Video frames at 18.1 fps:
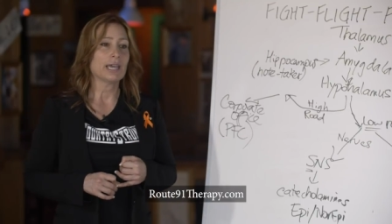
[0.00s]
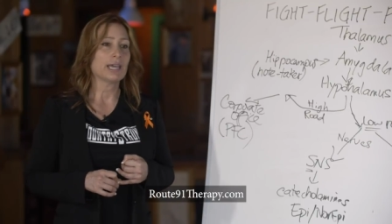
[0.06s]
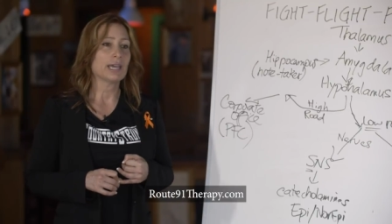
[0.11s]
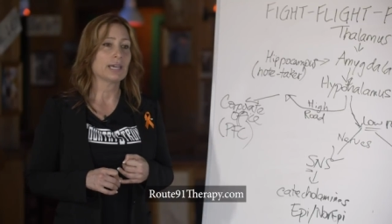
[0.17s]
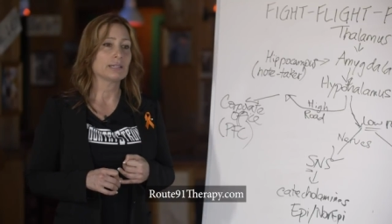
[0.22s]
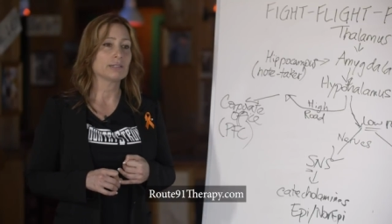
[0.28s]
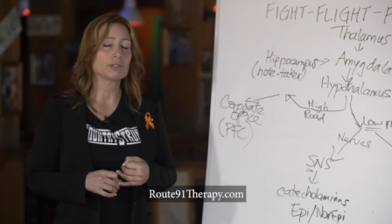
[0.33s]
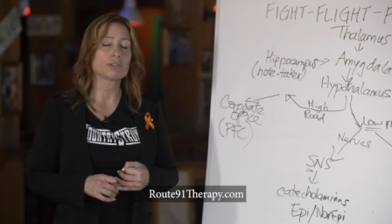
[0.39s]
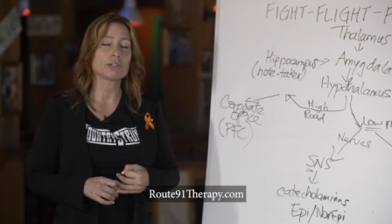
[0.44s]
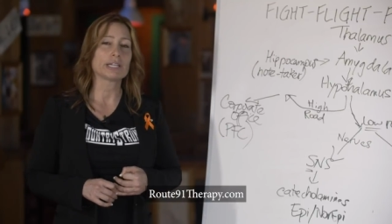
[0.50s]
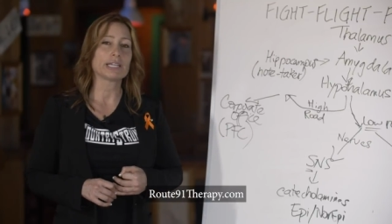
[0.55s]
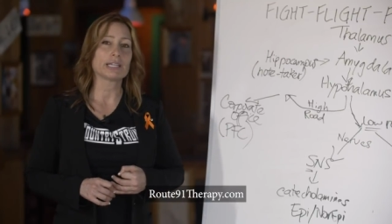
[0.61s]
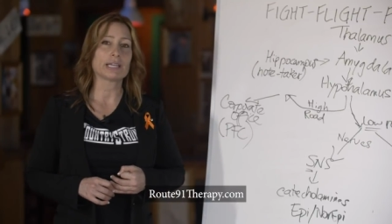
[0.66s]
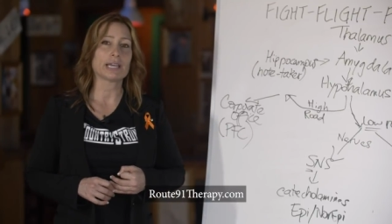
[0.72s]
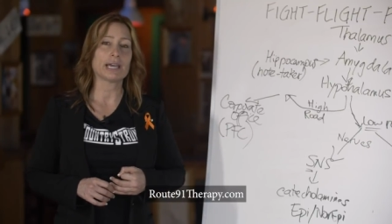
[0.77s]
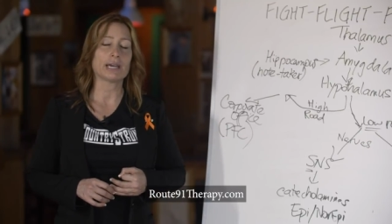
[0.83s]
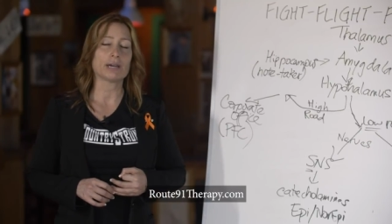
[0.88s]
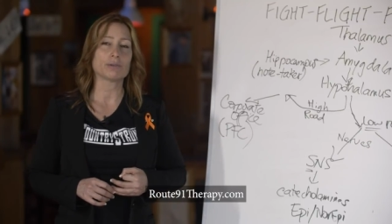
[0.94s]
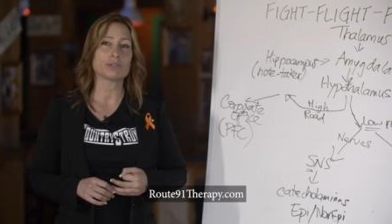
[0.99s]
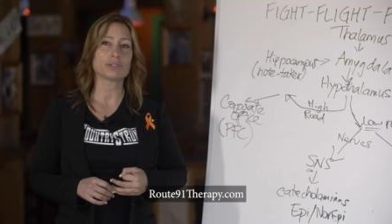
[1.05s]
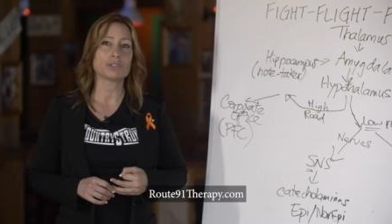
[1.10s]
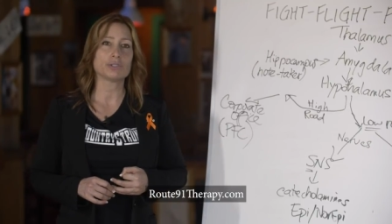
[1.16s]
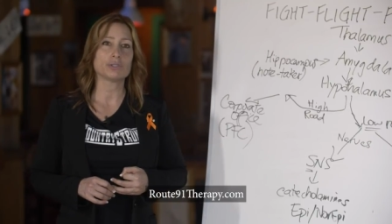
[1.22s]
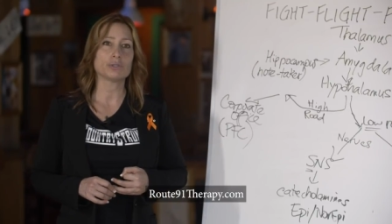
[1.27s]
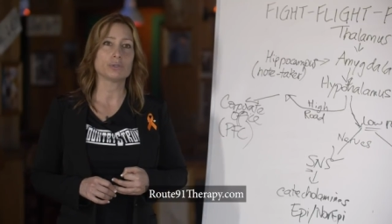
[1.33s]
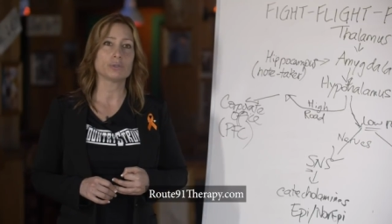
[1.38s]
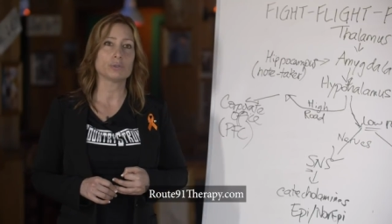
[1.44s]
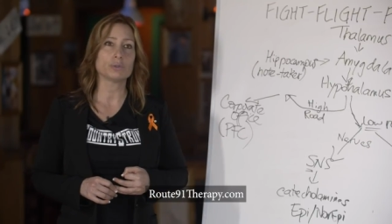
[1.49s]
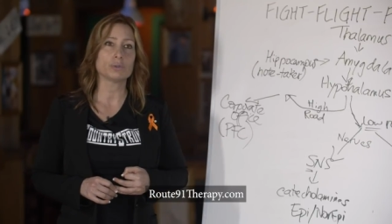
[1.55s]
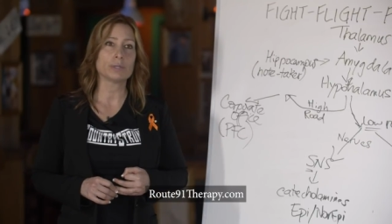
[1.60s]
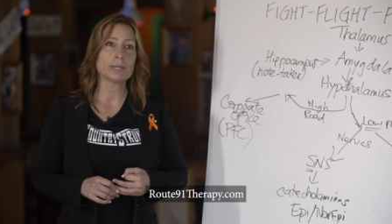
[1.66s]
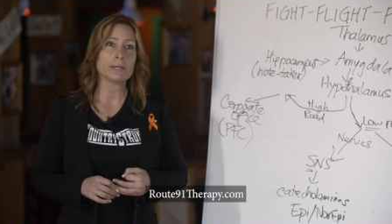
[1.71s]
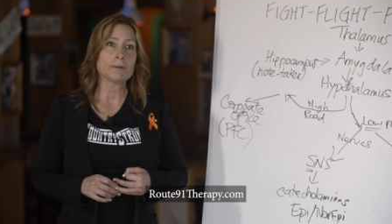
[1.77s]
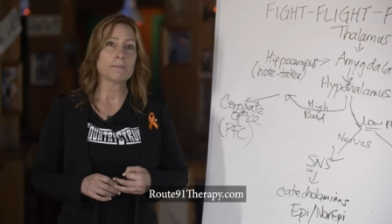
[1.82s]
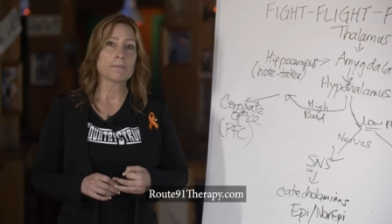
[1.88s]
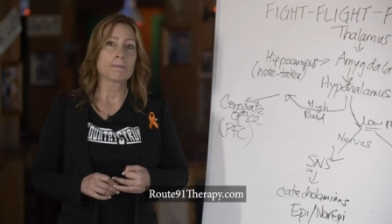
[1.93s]
and learning how
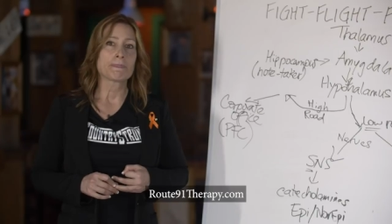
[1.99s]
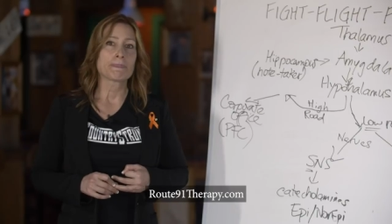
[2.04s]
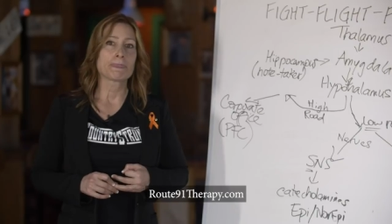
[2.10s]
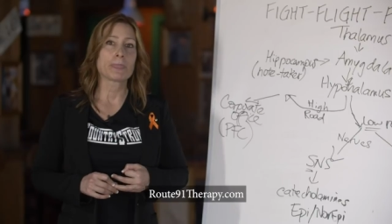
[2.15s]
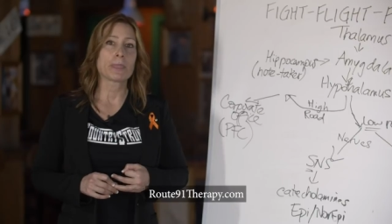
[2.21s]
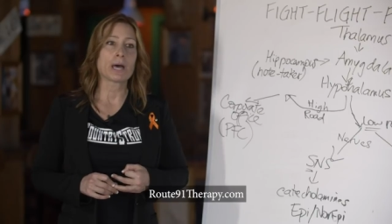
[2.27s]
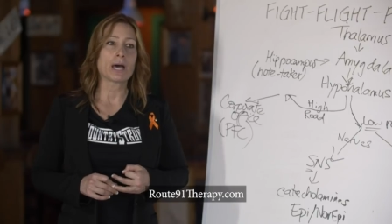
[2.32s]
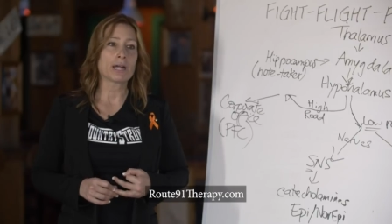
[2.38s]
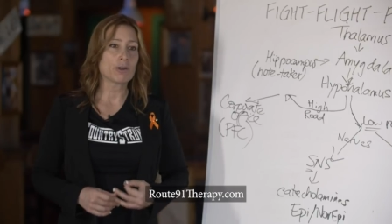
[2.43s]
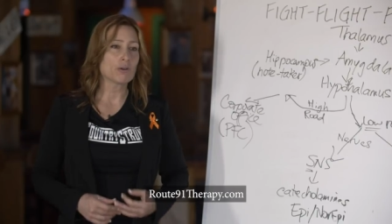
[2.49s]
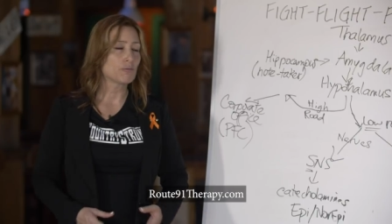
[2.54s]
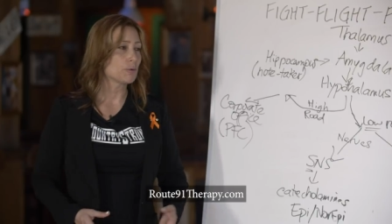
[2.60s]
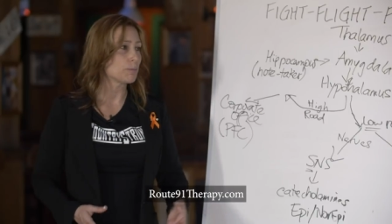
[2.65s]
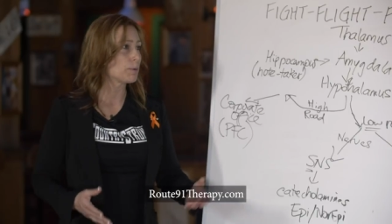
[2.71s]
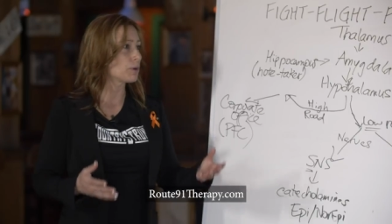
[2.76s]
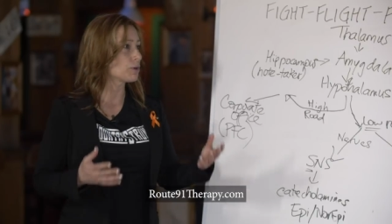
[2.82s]
to not over